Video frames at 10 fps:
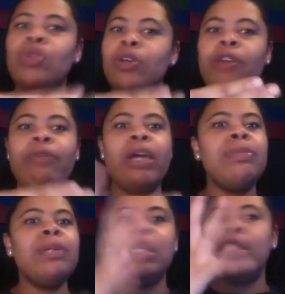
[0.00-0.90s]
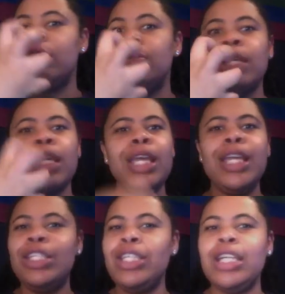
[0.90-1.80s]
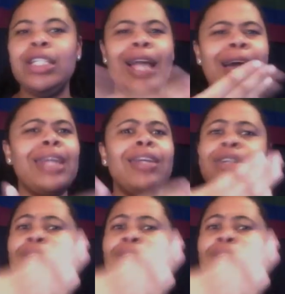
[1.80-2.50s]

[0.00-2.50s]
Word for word: on your face because your skin is just like